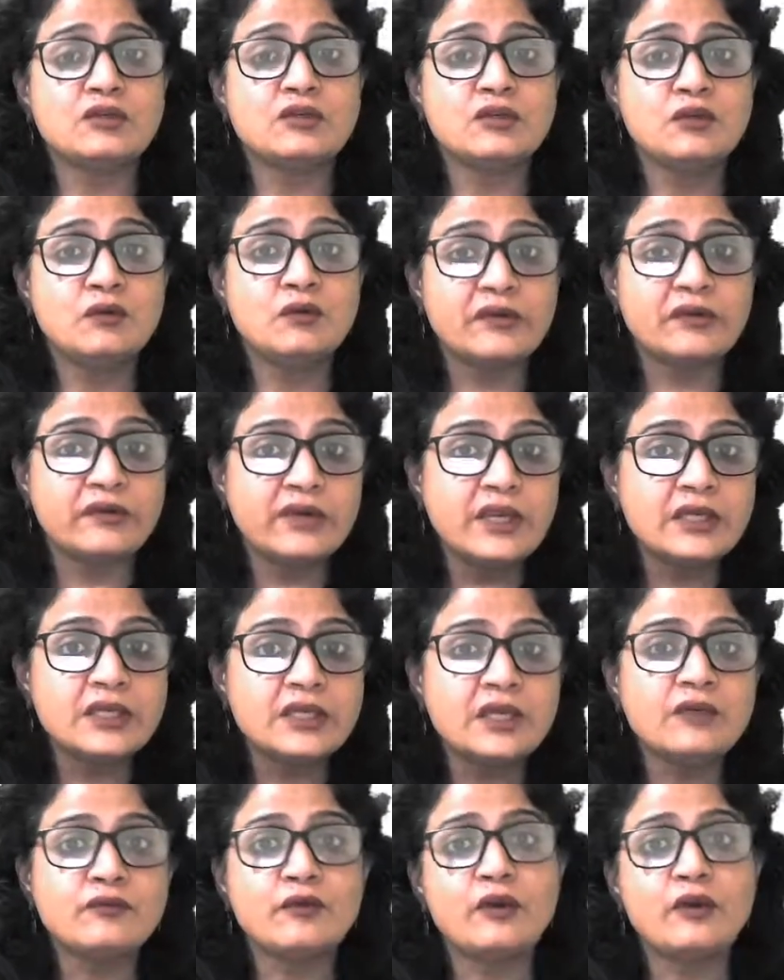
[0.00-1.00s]
You are
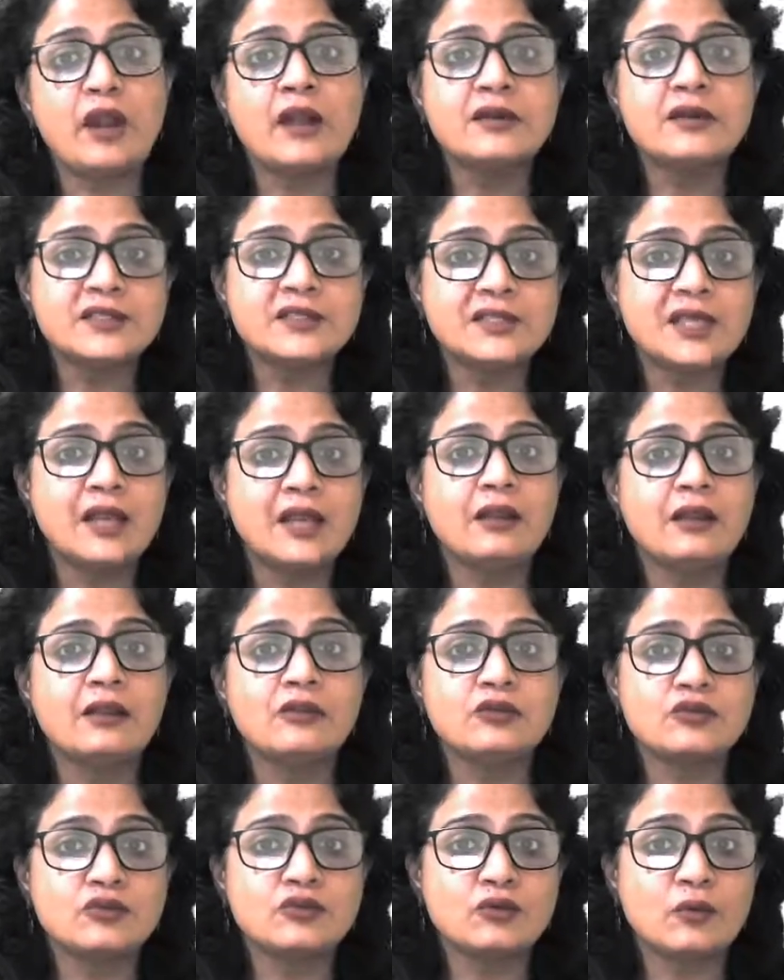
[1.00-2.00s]
reading for understanding
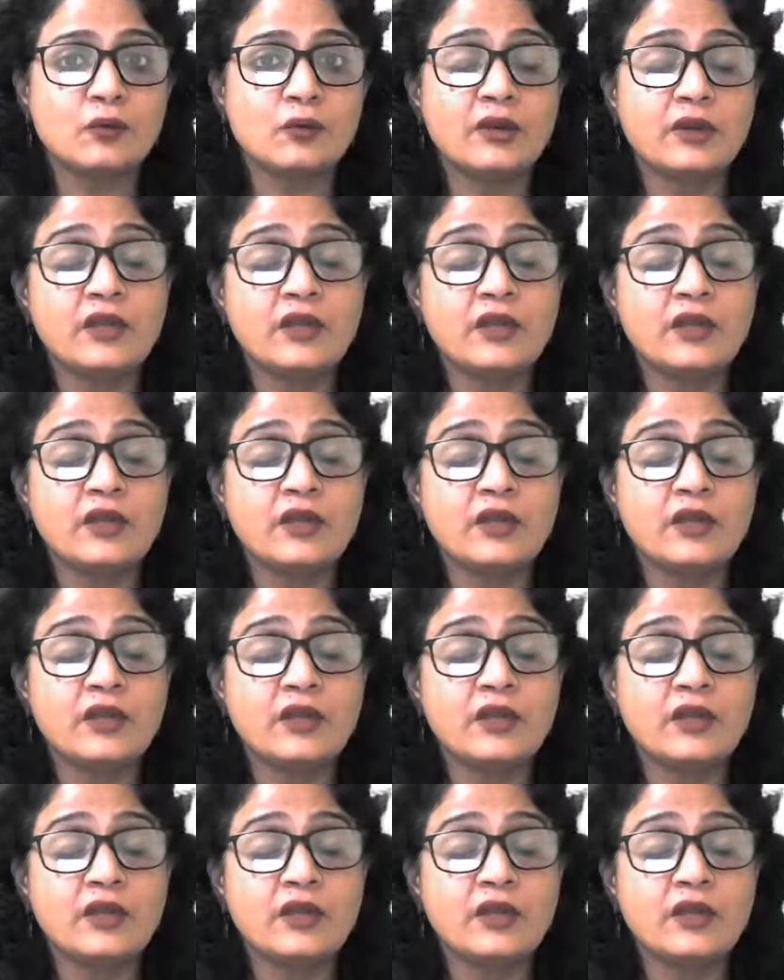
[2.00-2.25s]
the tone.